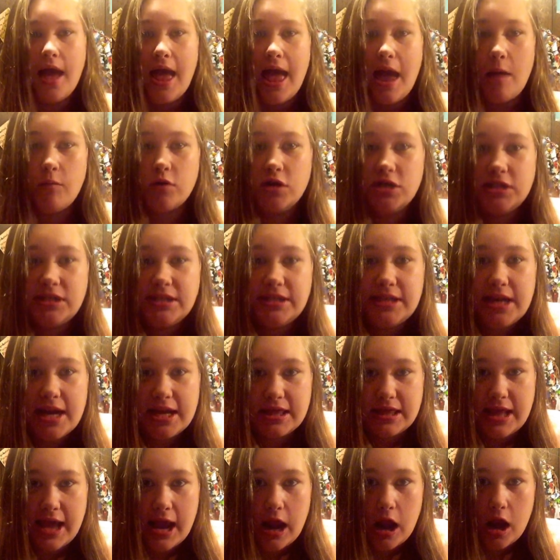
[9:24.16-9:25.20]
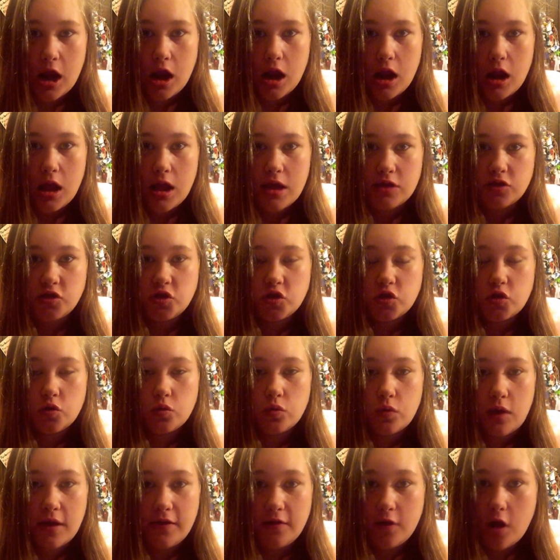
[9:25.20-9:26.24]
And we're just sitting there,
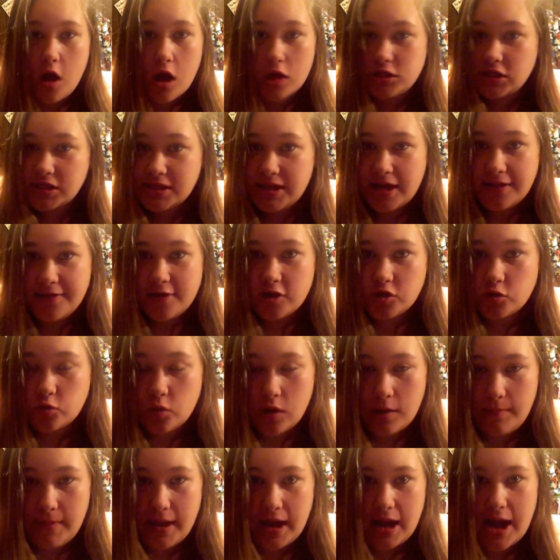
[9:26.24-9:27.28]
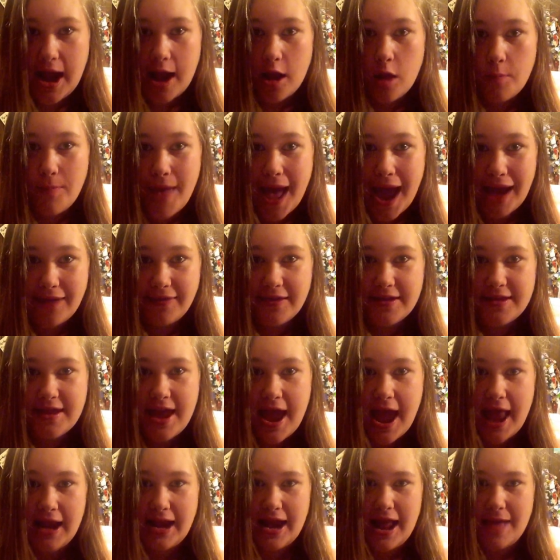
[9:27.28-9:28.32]
and they're all just sitting there screaming, and I go back in the
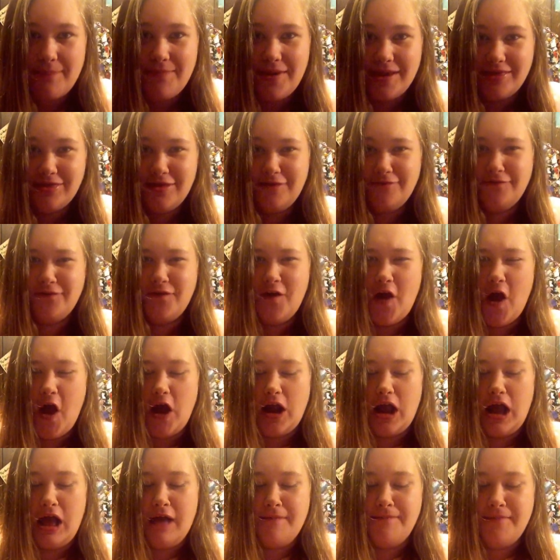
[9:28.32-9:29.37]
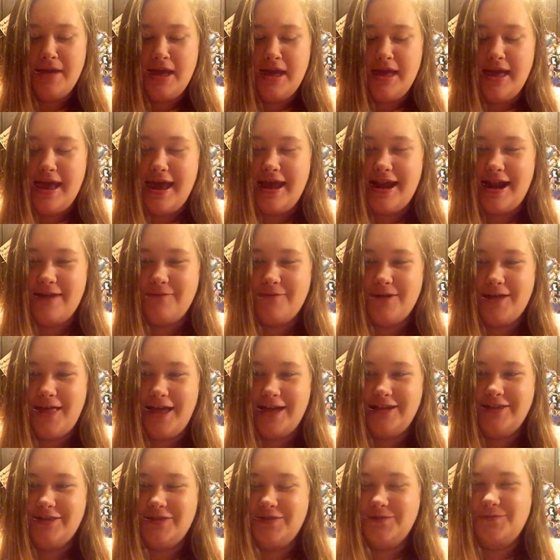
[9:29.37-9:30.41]
tent, and I pick the frog up, and we're
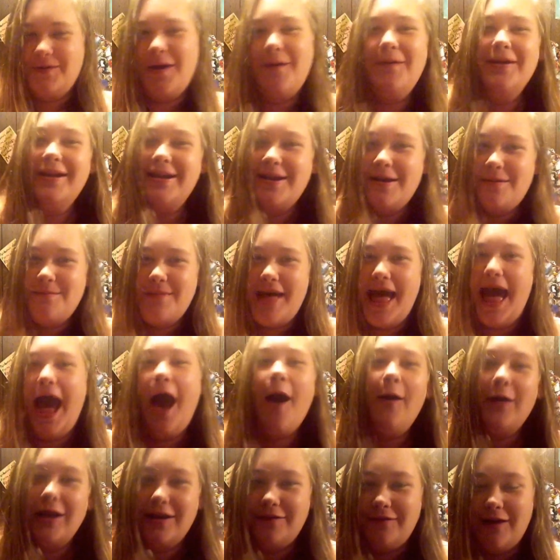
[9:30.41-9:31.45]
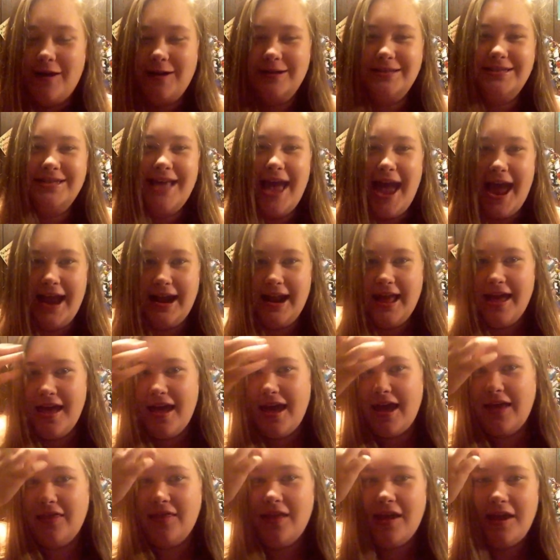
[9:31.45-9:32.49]
like throwing them out of our tent.
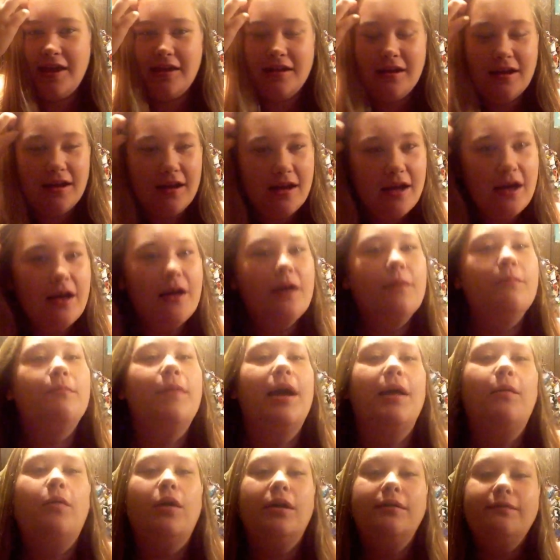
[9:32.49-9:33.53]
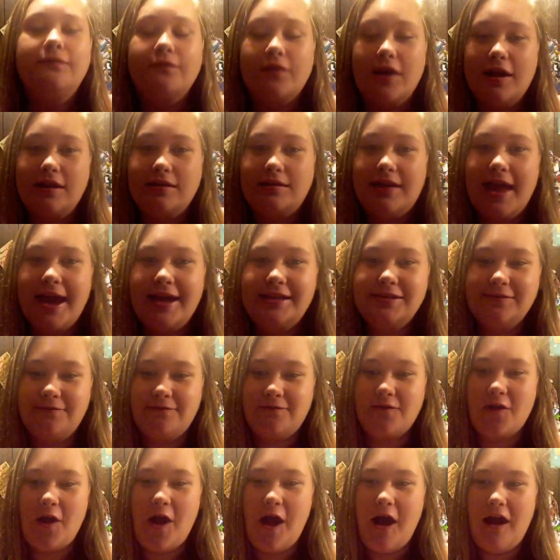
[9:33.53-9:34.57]
And then my one friend takes a
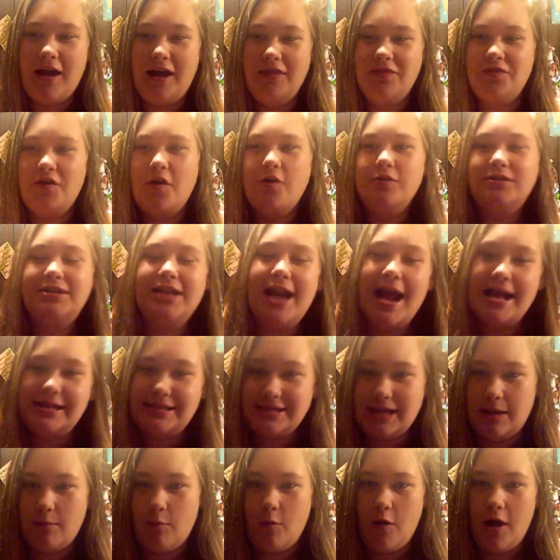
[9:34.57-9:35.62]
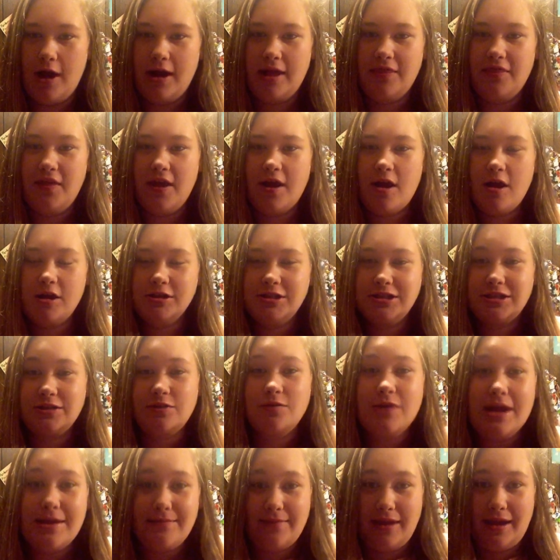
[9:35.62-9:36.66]
frog and throws it at someone, and they're all
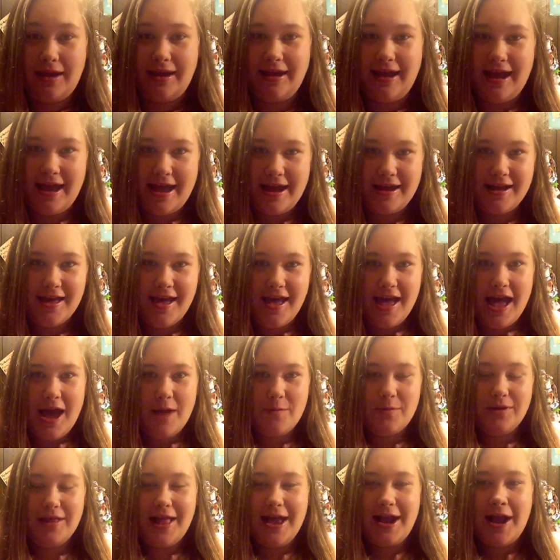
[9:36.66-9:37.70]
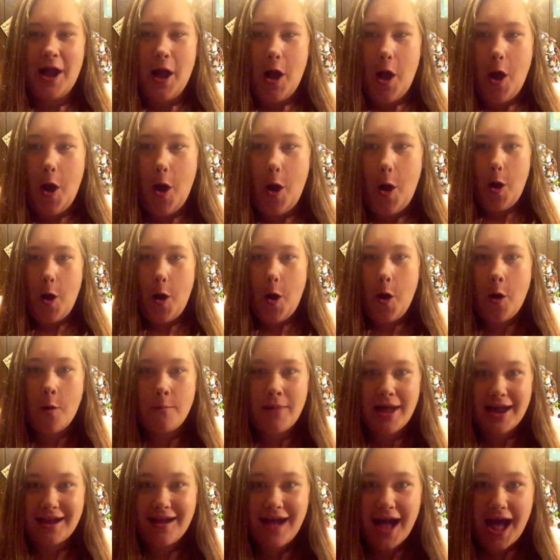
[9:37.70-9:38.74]
screaming again. And we're like, "Oh
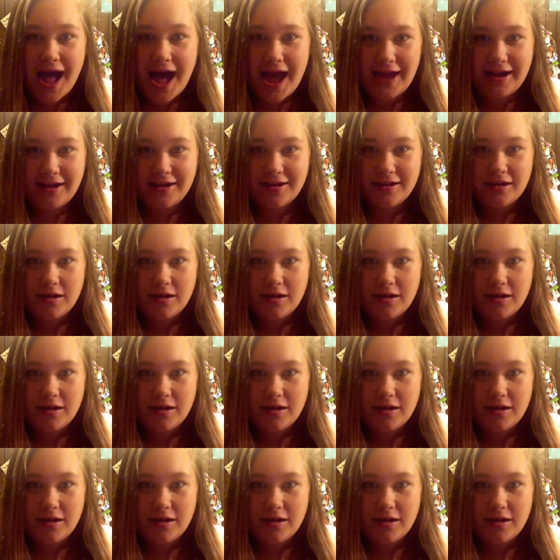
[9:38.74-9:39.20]
my god,